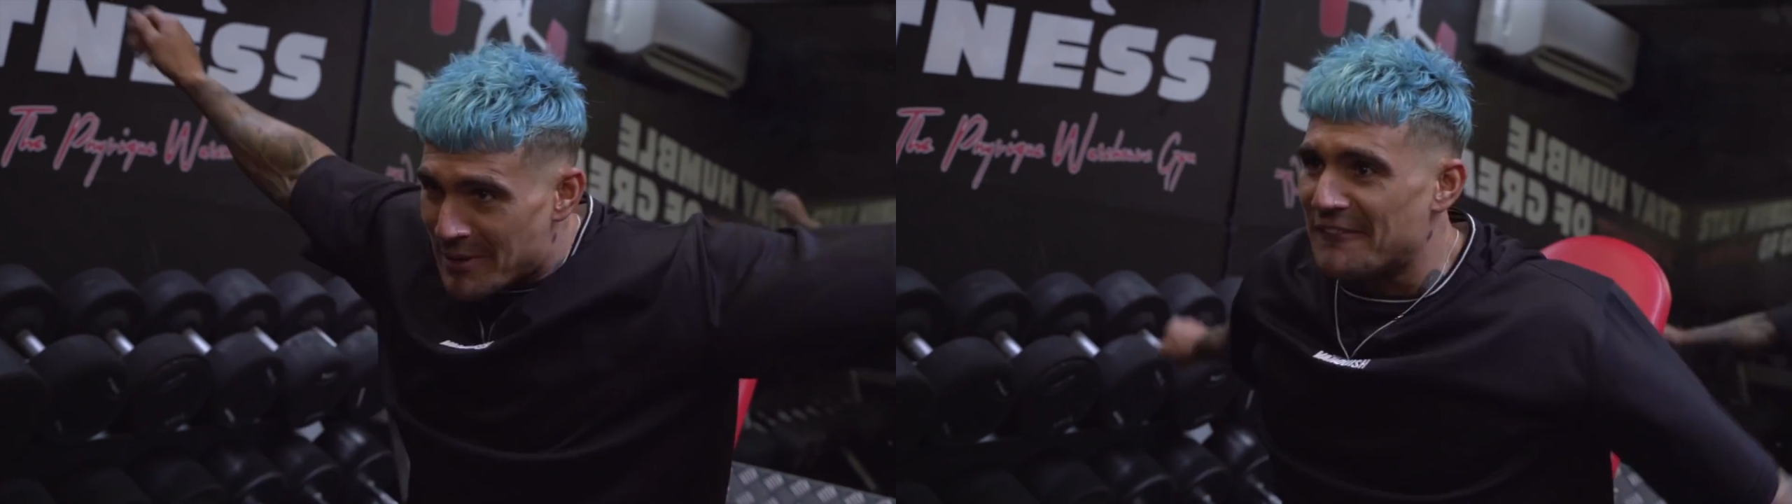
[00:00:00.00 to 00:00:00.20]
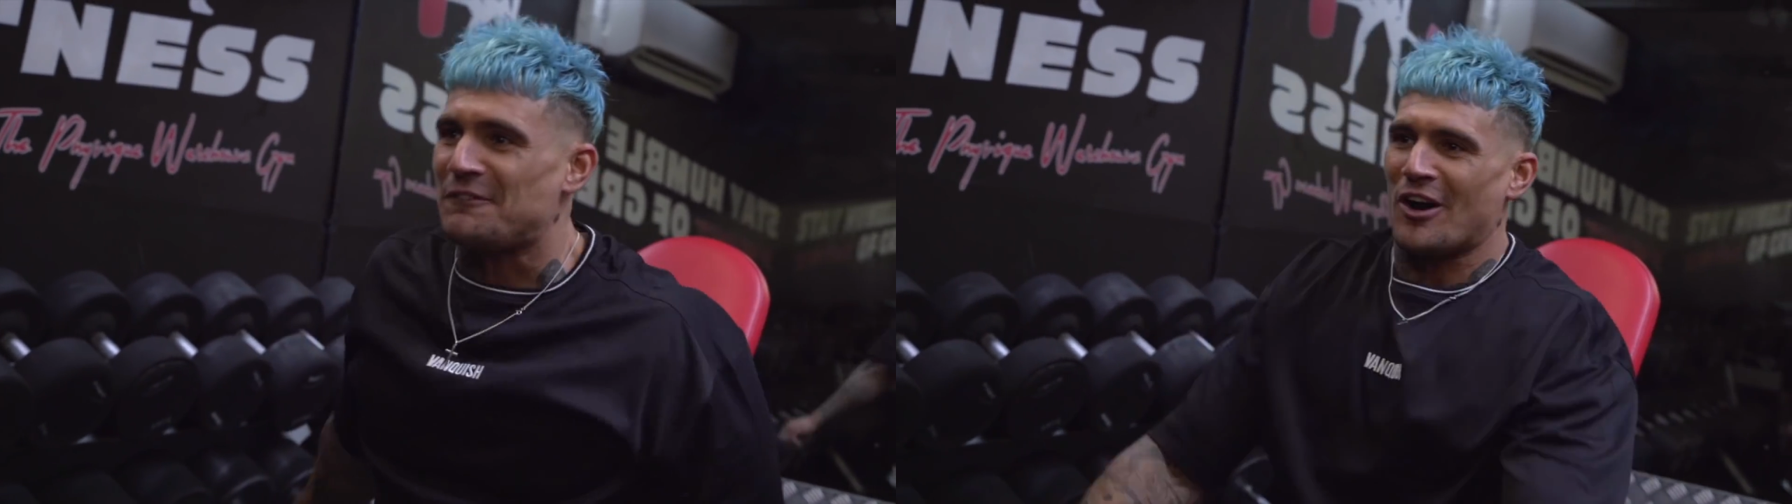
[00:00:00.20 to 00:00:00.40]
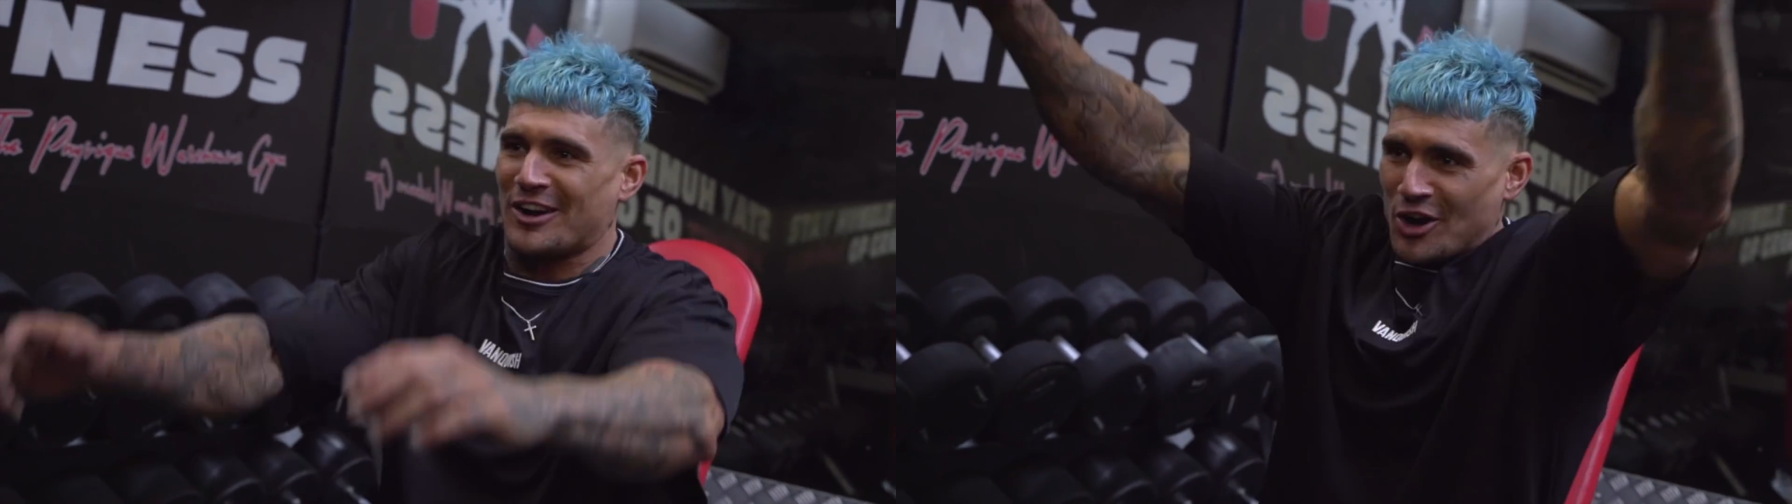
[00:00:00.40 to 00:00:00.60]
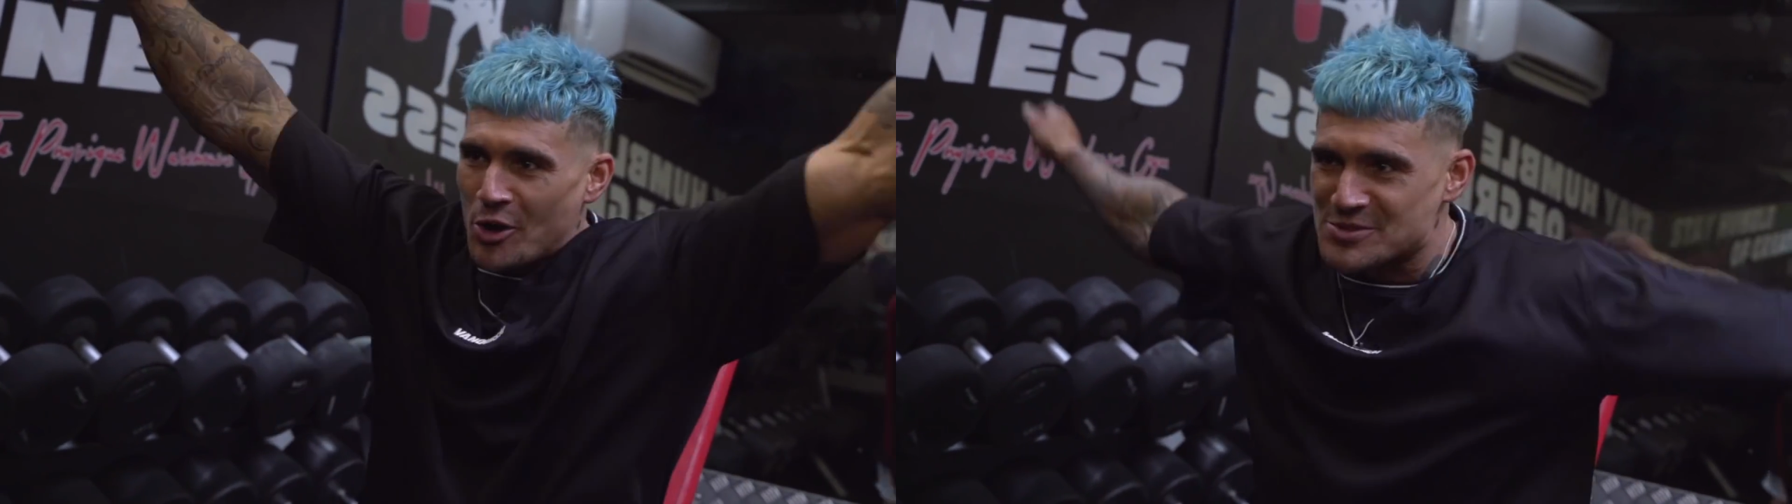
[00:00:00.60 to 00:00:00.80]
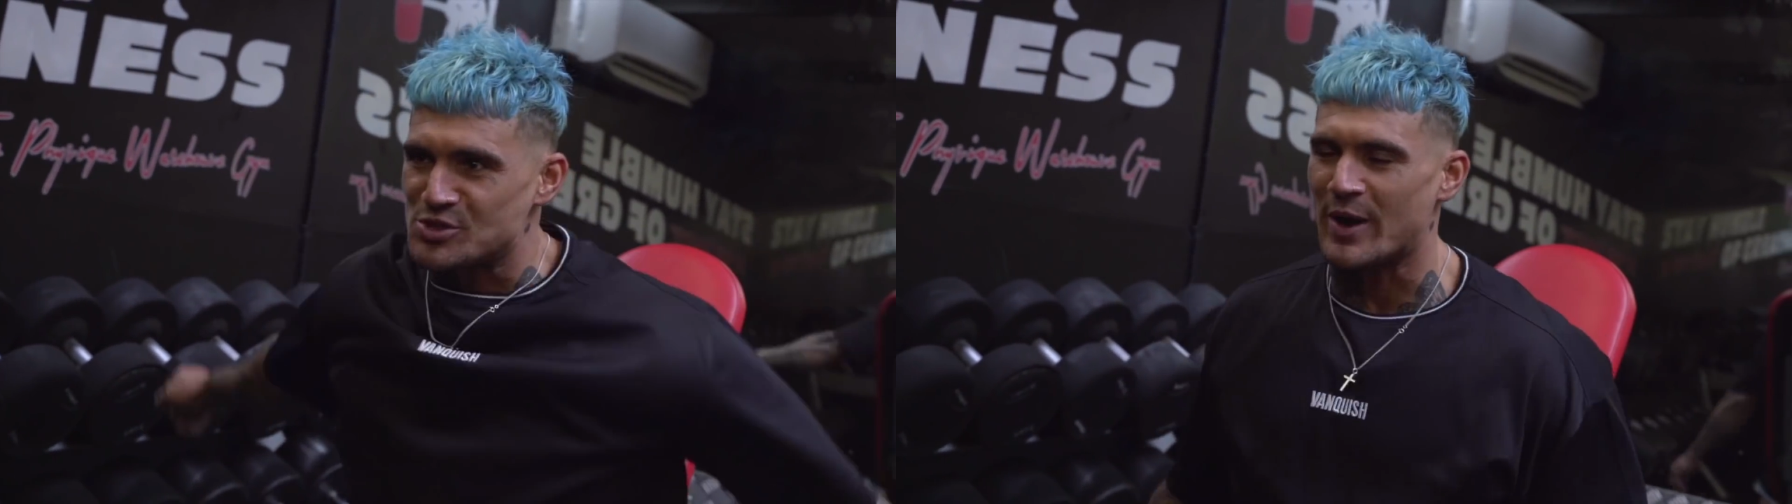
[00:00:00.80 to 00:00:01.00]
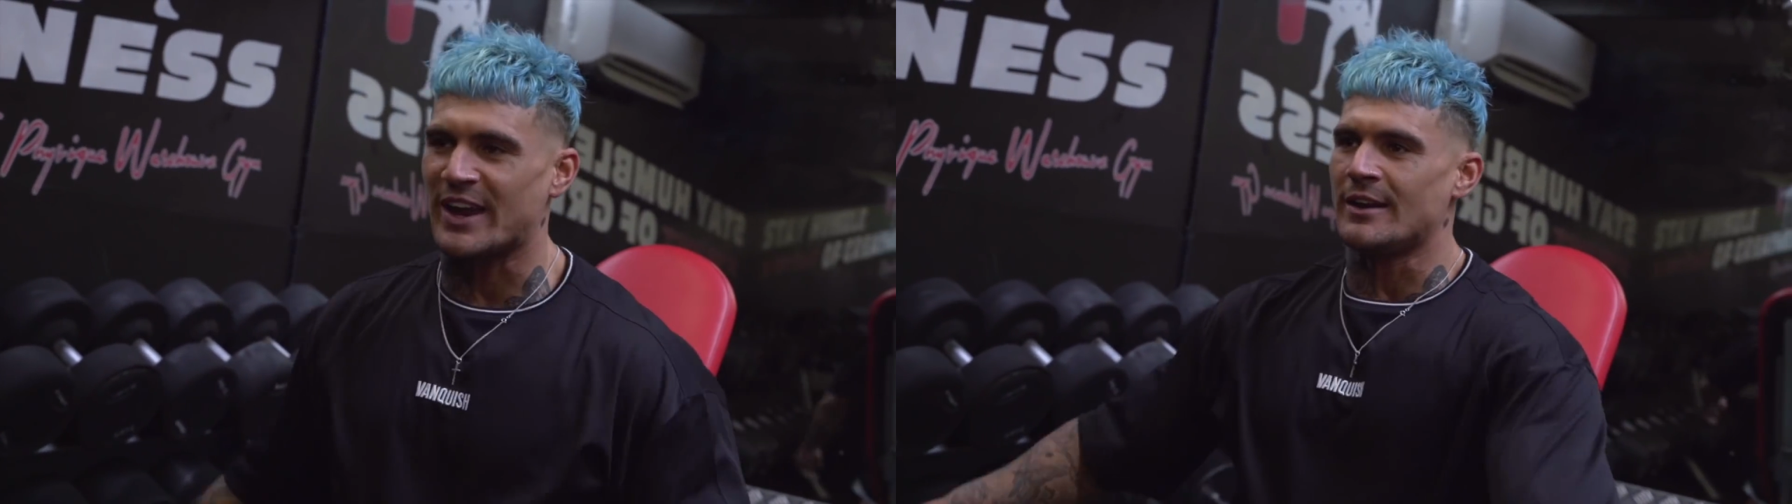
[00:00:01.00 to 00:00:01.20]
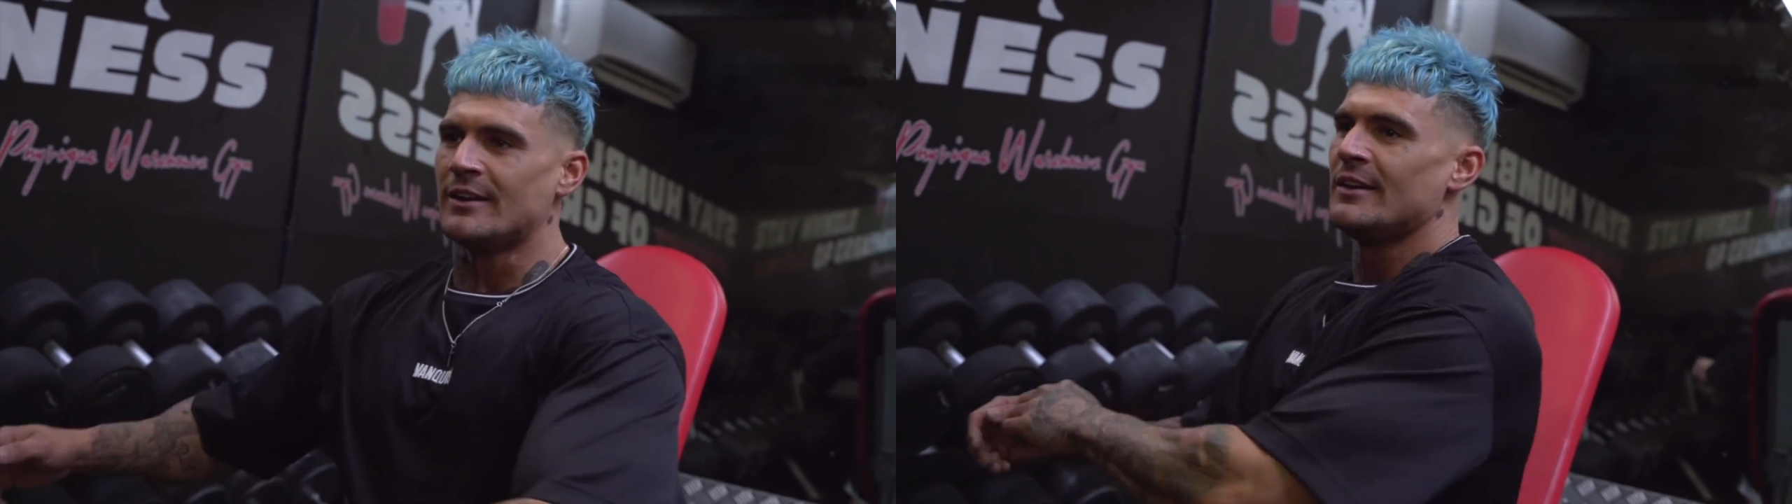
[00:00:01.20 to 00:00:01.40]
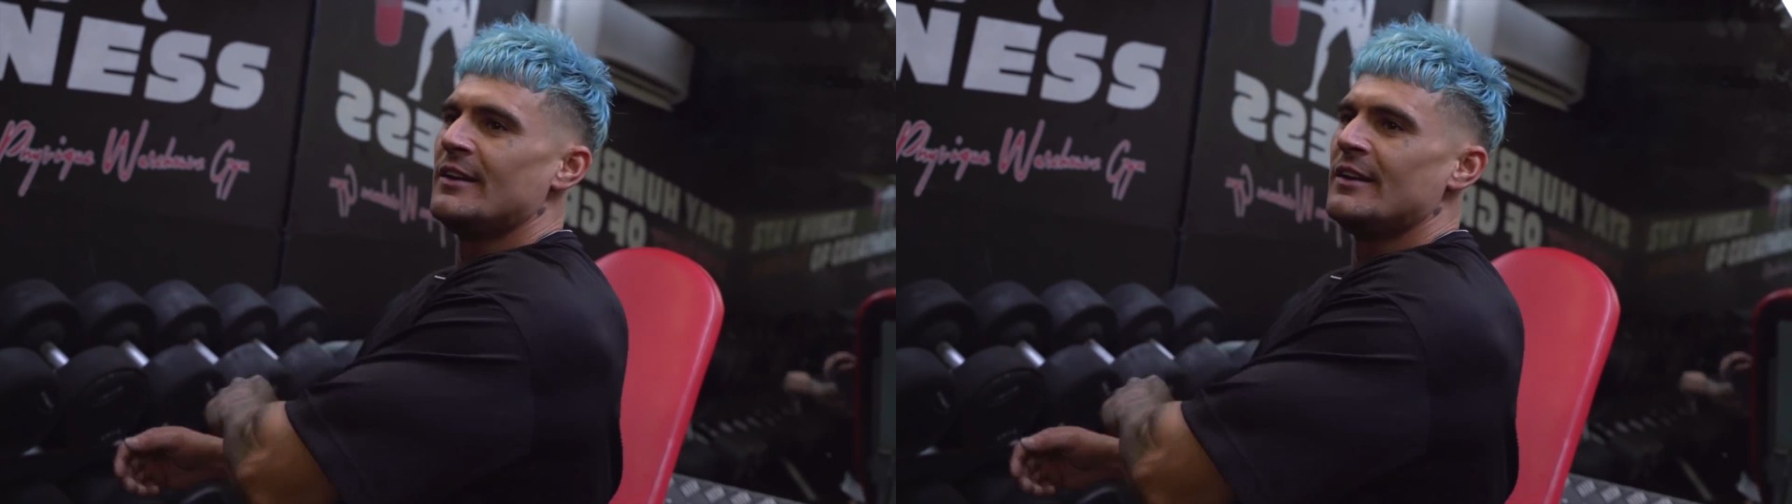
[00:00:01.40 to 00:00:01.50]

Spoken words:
bit of fucking arm swinging.